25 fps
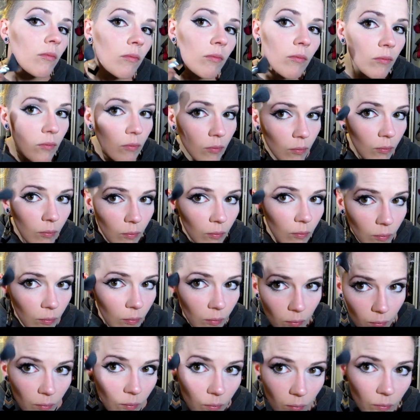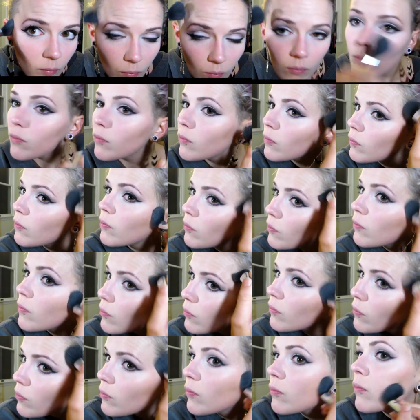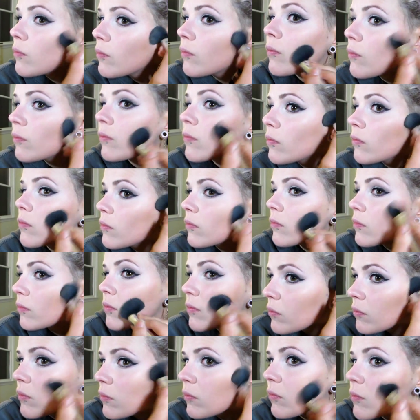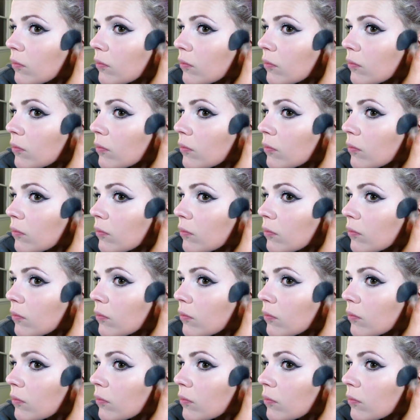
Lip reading: to a lot of other brushes because it's more